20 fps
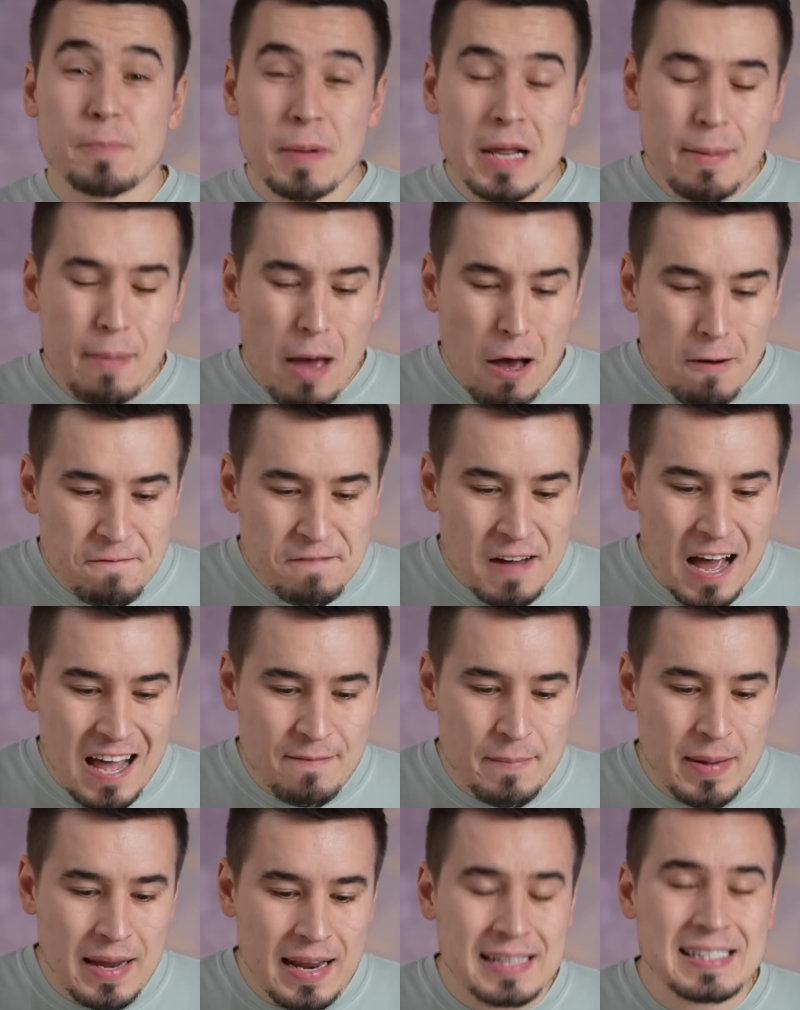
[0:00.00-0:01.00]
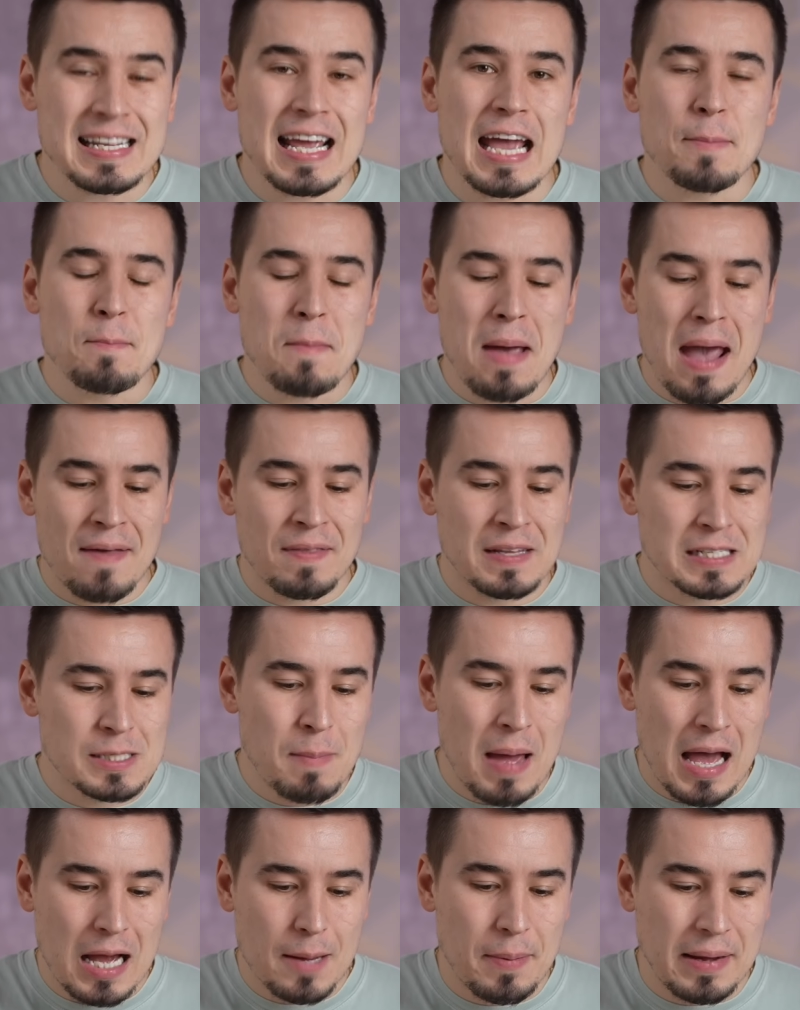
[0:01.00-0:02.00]
been about five minutes and man, this
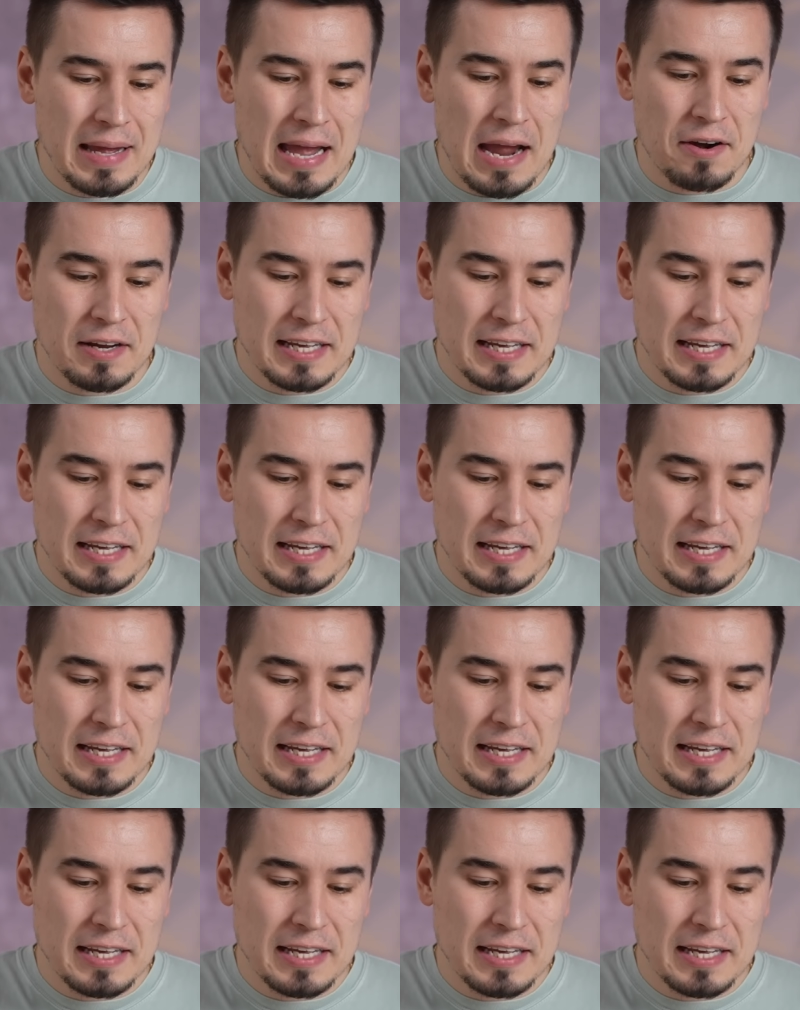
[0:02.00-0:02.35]
MacBook Air